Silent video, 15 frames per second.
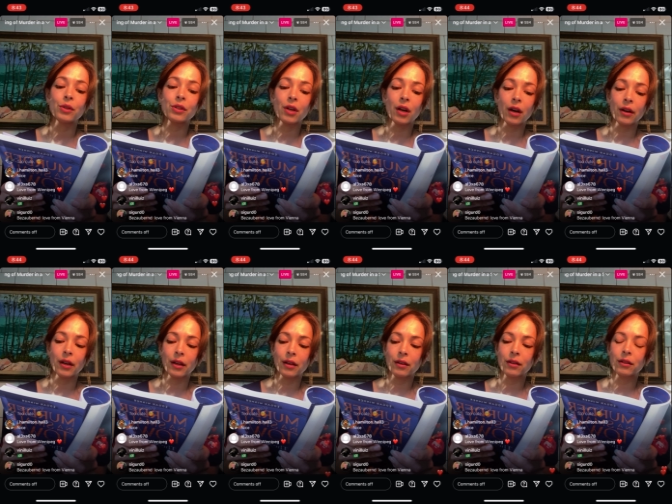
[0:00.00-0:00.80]
She
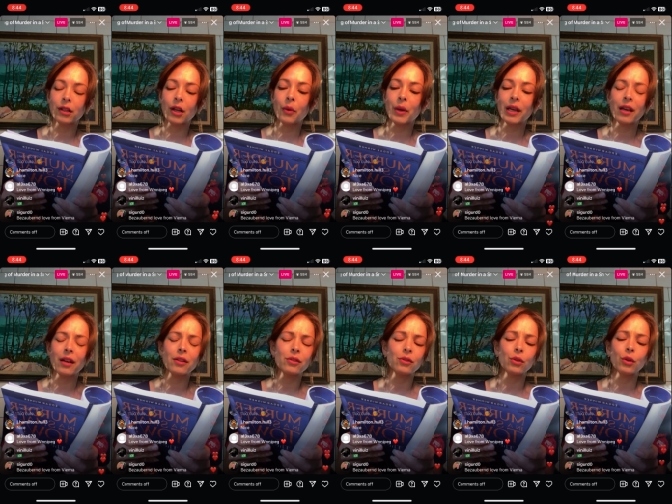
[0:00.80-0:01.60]
looked over his
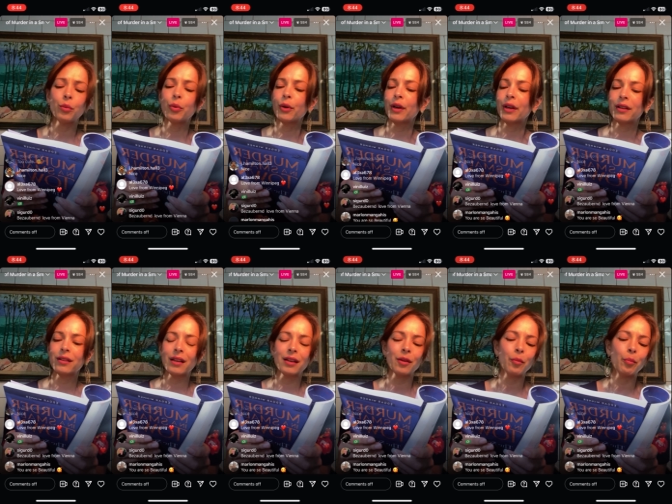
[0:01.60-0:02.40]
shoulder through the
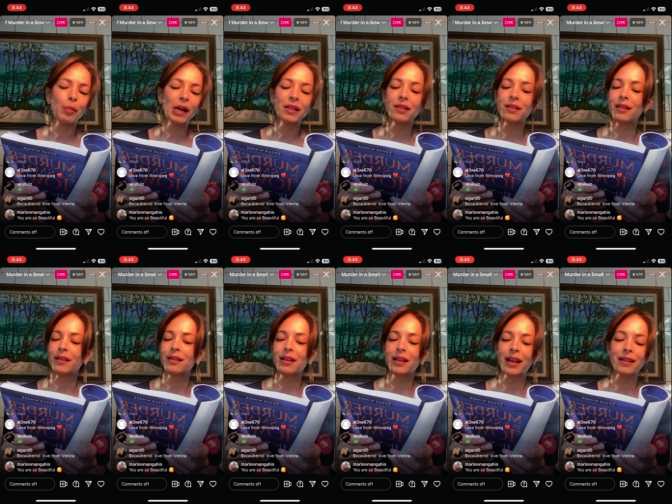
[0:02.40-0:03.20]
window to his
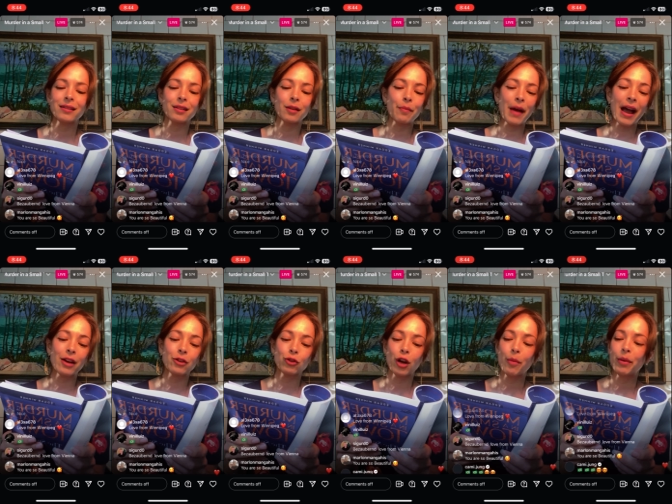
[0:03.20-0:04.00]
garden, glowing
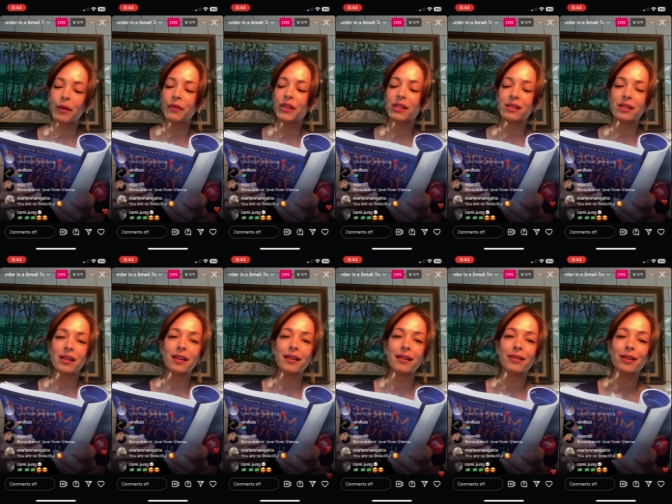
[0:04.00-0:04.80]
exuberant
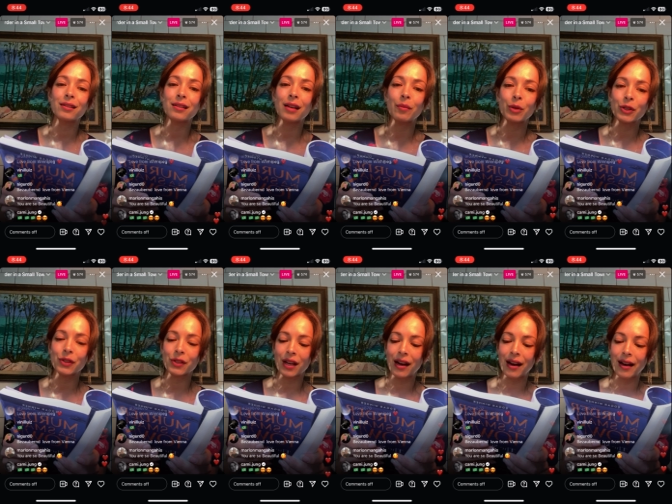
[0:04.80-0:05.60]
and
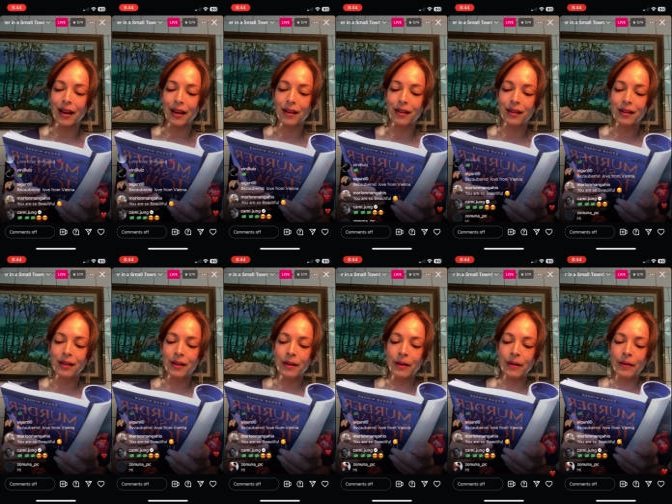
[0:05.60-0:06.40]
abundant against the
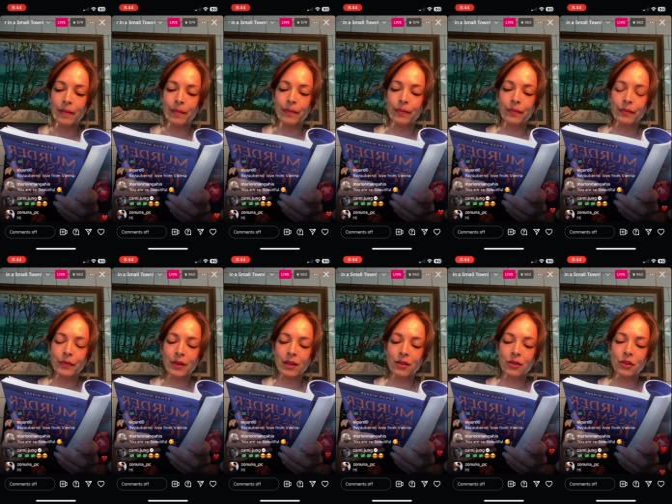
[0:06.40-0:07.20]
backdrop of the
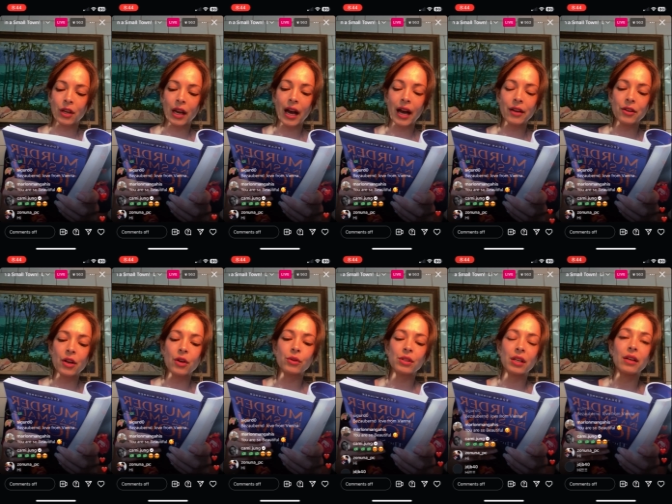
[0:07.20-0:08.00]
sea and the summer
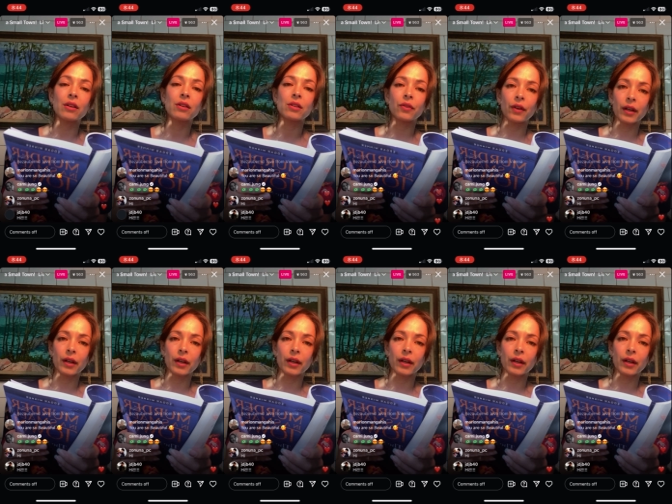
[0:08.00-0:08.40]
sky.